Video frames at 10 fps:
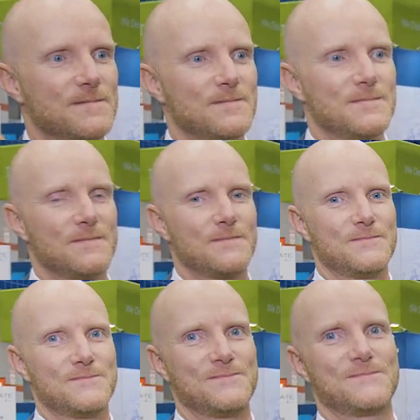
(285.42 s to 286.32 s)

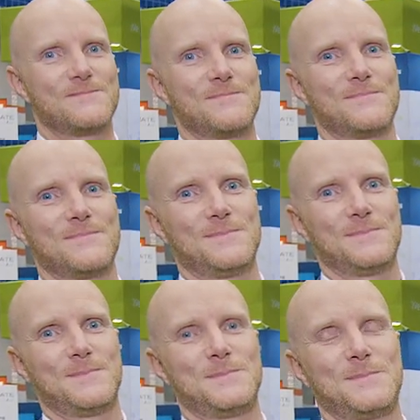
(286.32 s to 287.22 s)

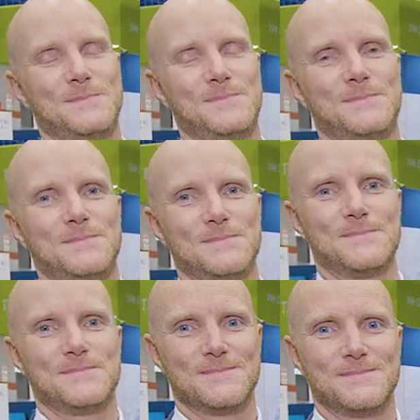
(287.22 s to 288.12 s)

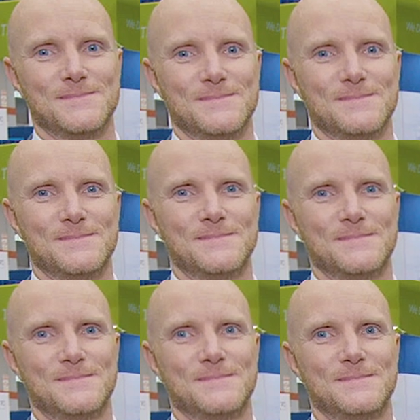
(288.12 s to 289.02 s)

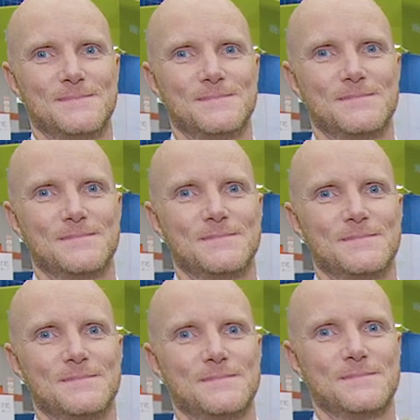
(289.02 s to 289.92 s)

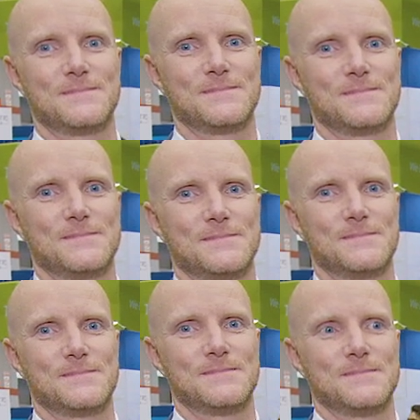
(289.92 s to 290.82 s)

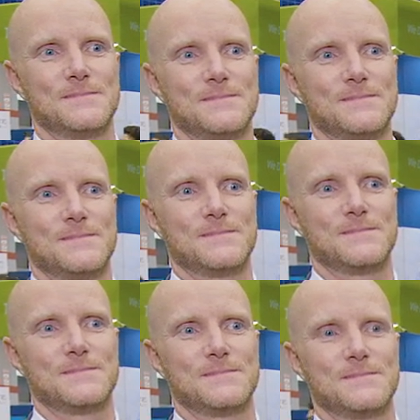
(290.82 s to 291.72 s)

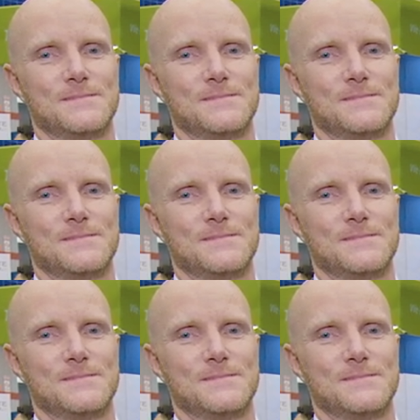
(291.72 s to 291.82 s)
No words are spoken by the person on screen.